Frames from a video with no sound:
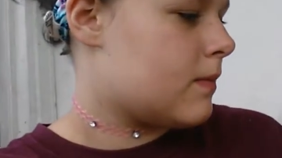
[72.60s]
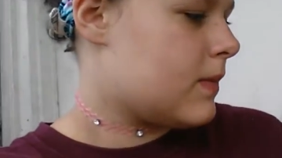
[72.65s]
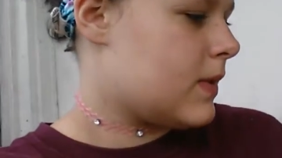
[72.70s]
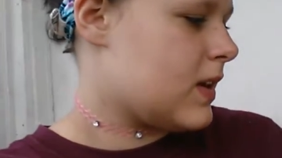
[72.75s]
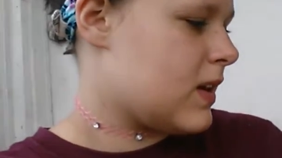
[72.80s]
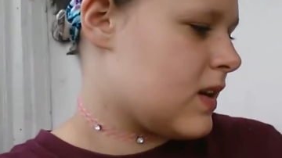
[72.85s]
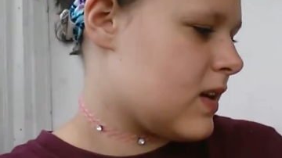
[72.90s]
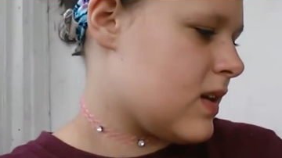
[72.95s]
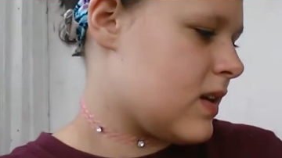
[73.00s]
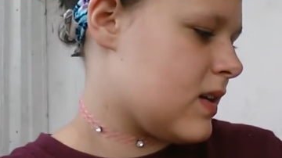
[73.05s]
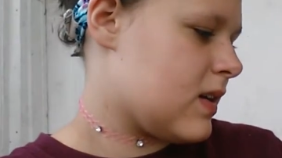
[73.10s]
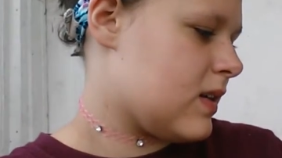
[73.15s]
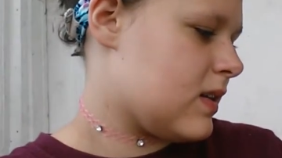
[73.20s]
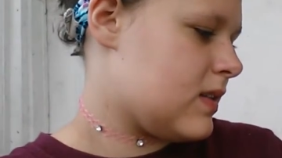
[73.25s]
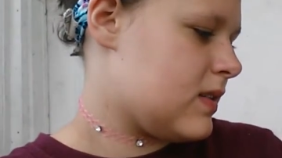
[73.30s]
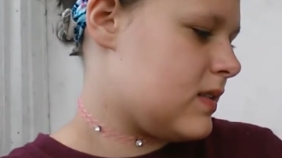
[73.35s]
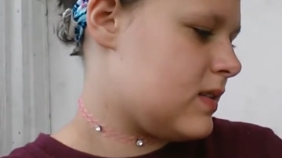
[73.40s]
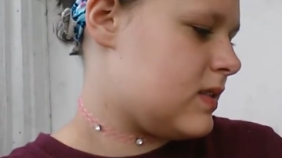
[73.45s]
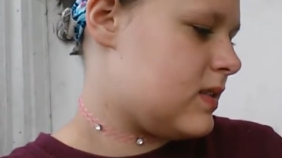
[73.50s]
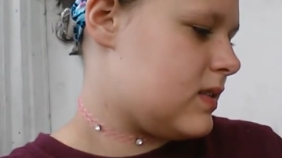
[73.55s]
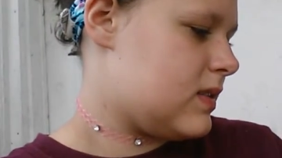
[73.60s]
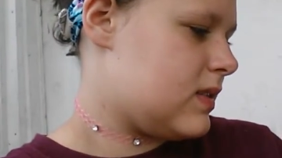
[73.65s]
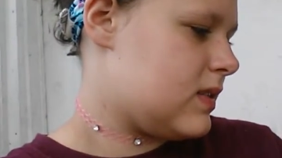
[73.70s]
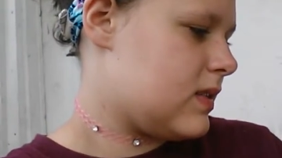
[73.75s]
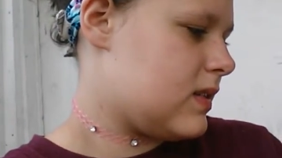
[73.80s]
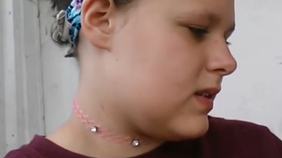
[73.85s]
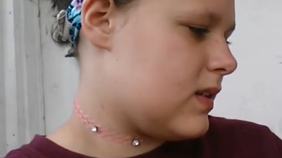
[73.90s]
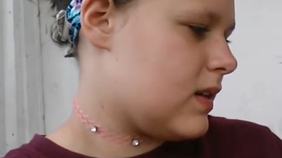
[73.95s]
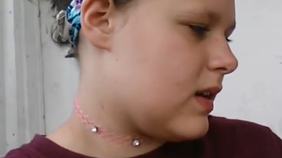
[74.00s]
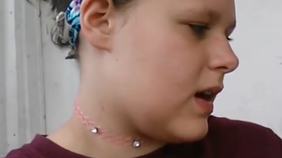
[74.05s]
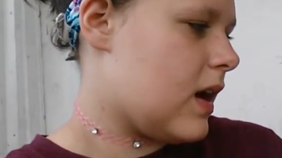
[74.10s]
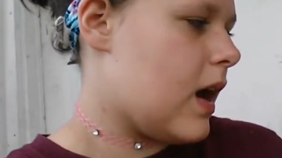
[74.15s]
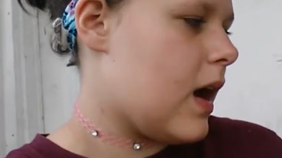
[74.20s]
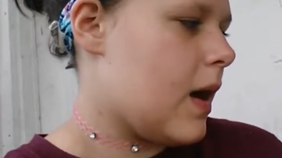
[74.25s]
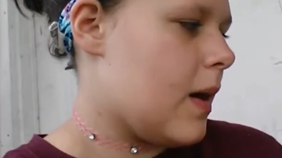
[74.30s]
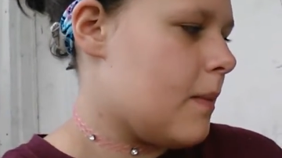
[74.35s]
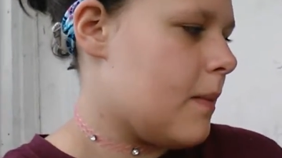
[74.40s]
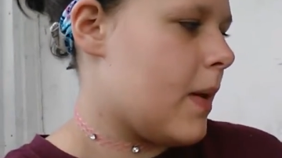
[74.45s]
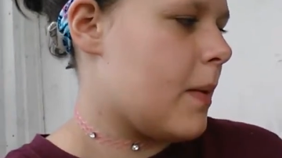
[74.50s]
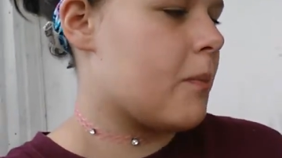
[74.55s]
because,
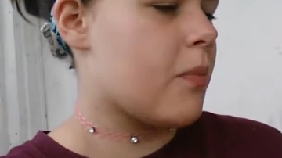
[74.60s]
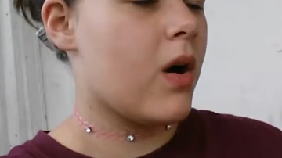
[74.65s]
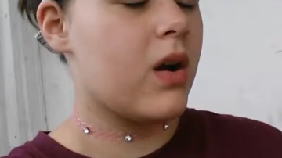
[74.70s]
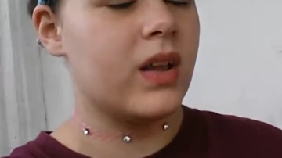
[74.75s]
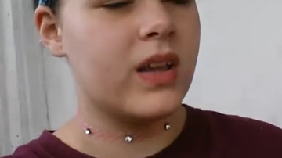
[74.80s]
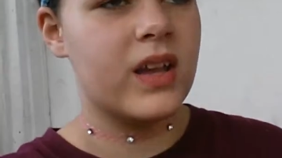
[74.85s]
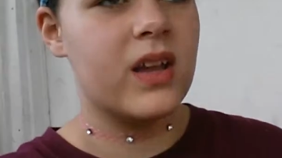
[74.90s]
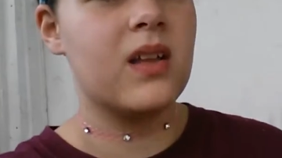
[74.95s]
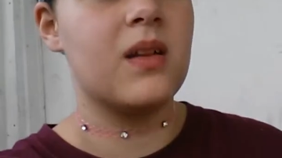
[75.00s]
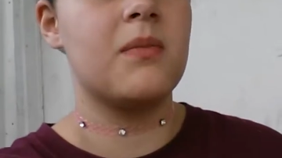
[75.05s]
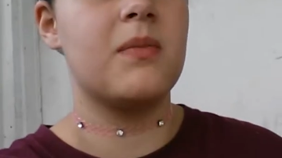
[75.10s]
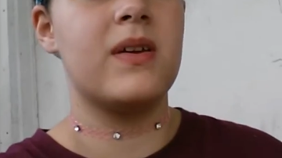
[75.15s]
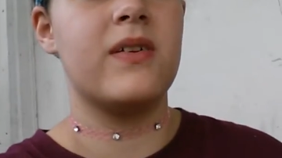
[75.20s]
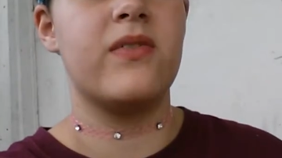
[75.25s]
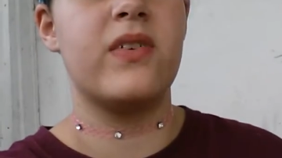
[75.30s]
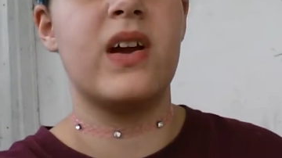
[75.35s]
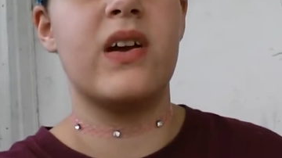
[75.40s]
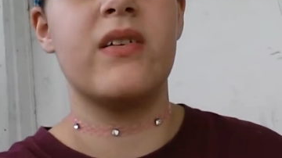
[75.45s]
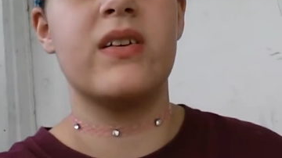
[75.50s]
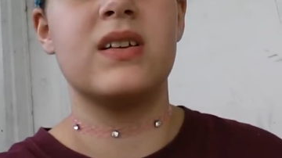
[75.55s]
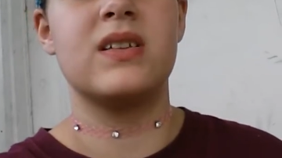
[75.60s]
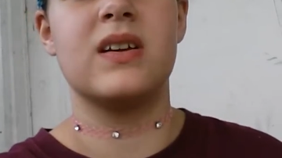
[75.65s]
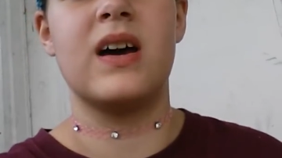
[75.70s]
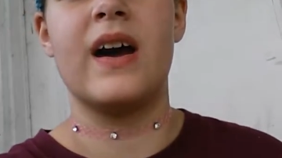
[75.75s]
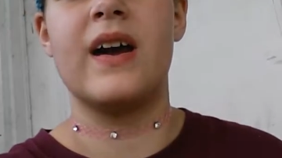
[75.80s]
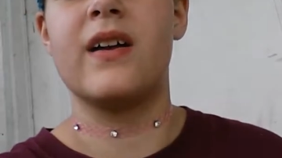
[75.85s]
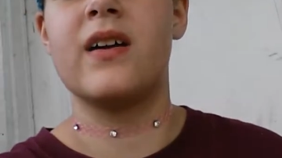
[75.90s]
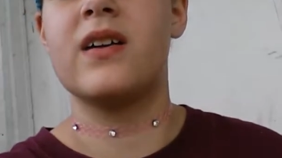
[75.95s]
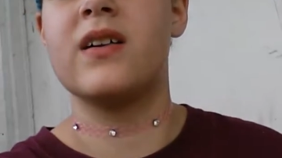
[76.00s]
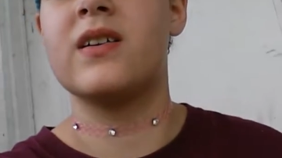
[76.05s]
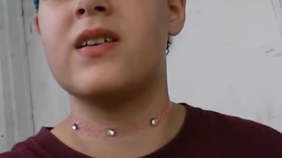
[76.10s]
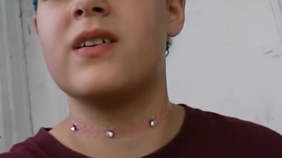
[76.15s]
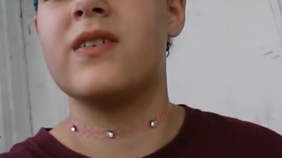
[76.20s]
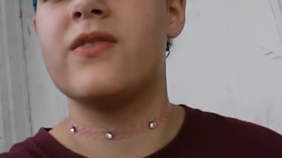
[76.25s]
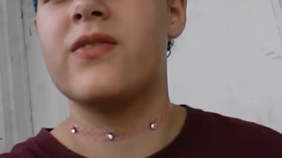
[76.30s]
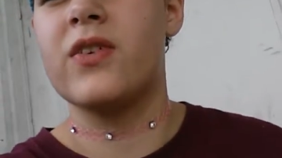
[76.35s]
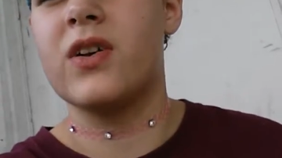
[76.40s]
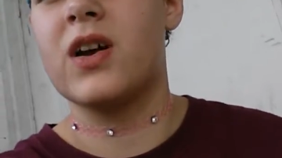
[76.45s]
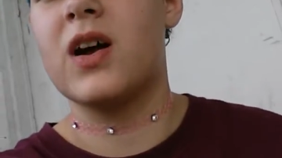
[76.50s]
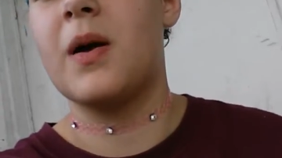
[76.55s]
um, I'm probably gonna be very tired
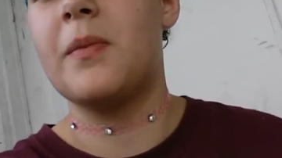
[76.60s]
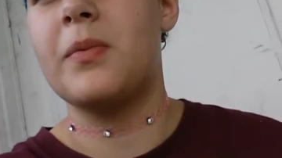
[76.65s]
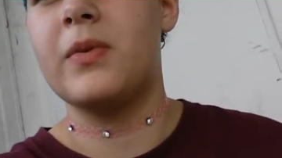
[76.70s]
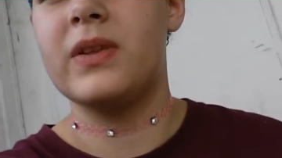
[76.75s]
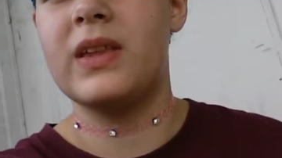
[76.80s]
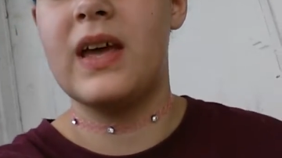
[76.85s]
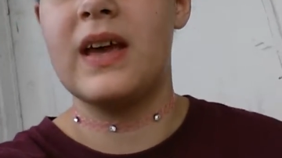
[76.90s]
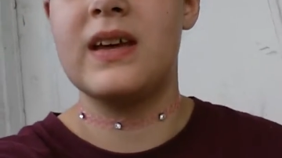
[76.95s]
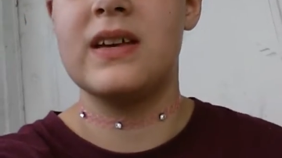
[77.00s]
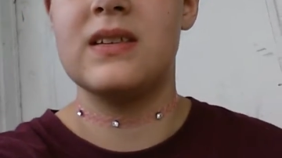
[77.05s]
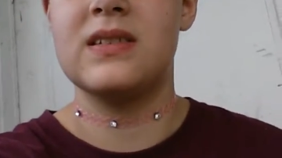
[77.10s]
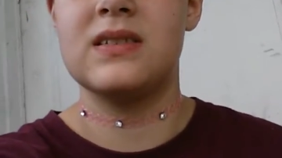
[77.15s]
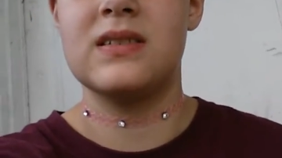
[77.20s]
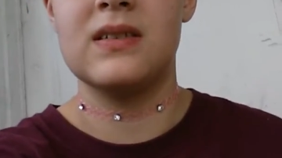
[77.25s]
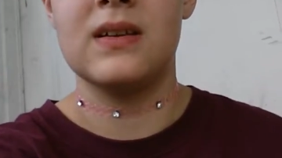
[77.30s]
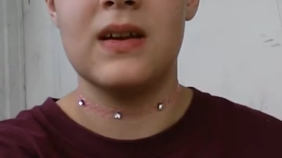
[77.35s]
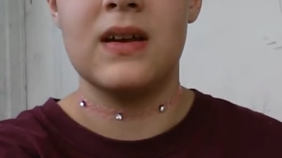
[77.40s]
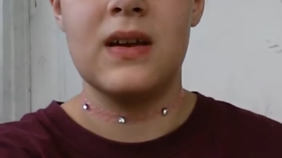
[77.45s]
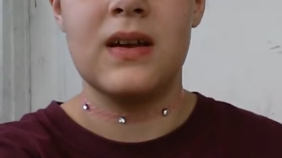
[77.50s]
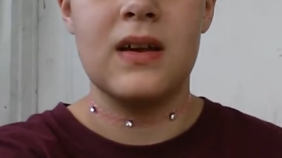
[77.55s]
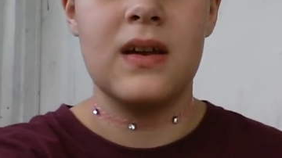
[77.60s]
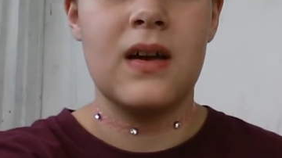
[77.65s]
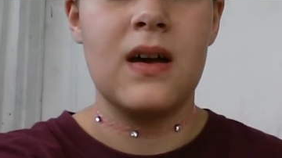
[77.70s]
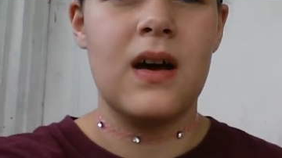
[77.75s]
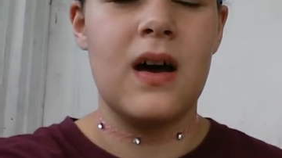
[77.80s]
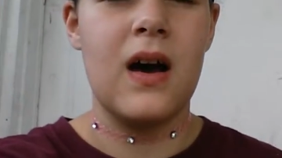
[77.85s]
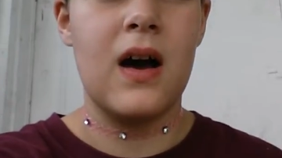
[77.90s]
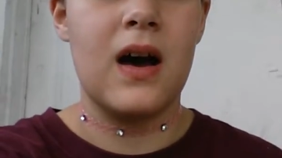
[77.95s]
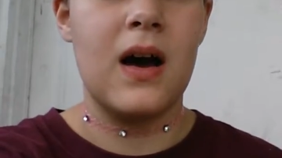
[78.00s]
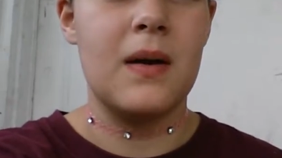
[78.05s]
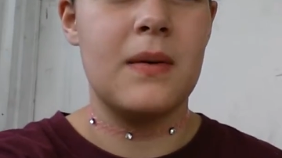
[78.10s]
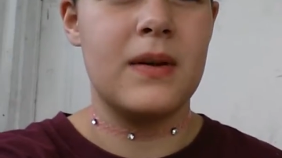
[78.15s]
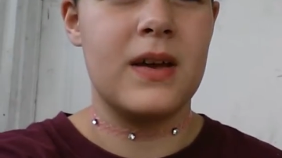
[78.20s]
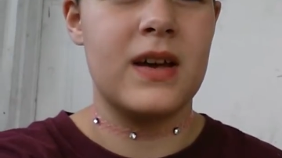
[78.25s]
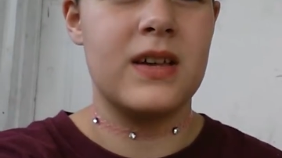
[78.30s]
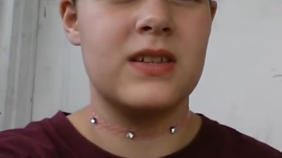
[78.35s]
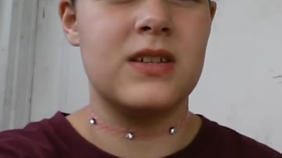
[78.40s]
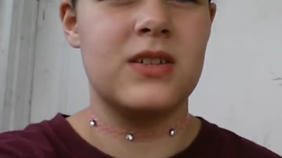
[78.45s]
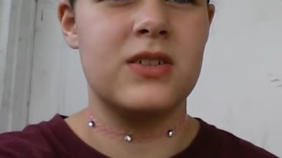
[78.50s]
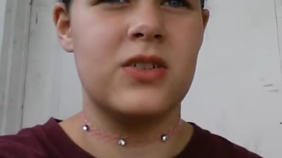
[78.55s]
for a couple days, uh,
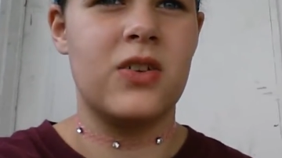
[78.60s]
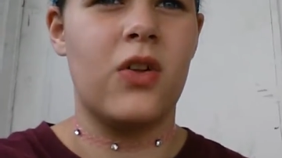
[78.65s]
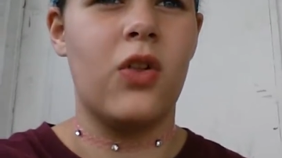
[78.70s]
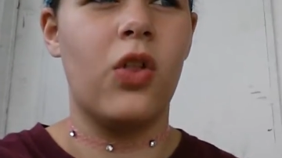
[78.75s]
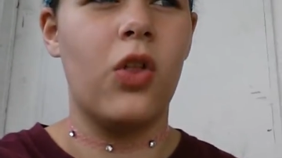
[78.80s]
because there's a